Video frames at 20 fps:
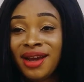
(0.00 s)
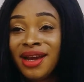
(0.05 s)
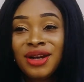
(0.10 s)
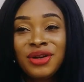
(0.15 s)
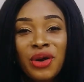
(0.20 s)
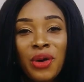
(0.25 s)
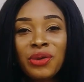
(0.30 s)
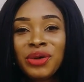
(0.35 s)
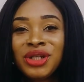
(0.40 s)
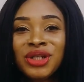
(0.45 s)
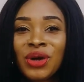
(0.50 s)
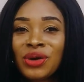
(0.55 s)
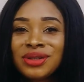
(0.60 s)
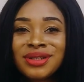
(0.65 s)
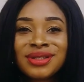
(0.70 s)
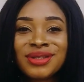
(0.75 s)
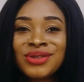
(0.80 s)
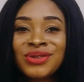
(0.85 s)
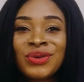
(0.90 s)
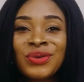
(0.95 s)
No, you don't
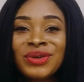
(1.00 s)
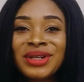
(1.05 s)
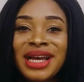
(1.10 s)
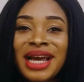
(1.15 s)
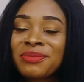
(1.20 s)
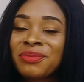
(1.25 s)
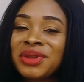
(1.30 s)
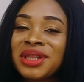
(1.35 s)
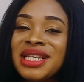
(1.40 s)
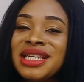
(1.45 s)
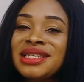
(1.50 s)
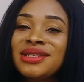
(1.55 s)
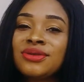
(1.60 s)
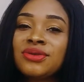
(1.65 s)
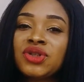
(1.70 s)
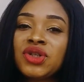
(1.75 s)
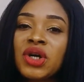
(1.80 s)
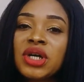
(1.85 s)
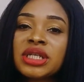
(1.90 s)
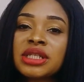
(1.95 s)
do that, please. You
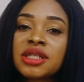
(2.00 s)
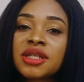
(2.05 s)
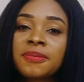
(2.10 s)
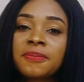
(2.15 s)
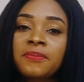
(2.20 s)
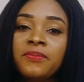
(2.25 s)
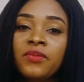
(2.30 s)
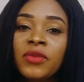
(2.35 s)
just,